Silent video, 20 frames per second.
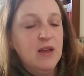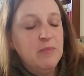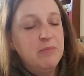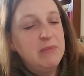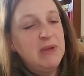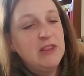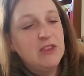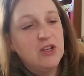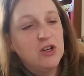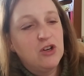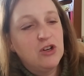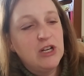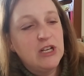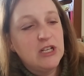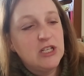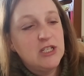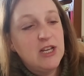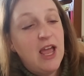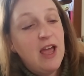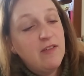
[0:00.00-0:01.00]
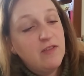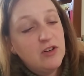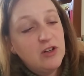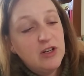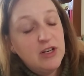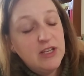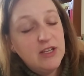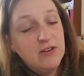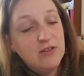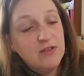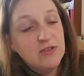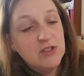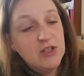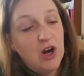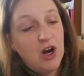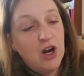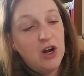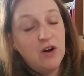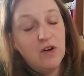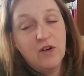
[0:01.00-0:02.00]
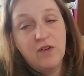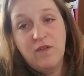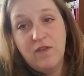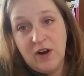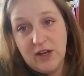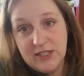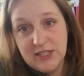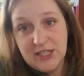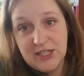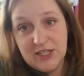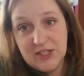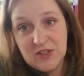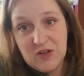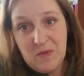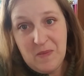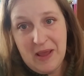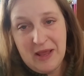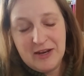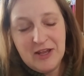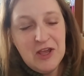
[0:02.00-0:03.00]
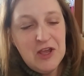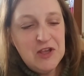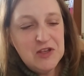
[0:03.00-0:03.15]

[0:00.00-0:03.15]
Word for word: meet the Grinch after he grew his heart or Frosty the Snowman?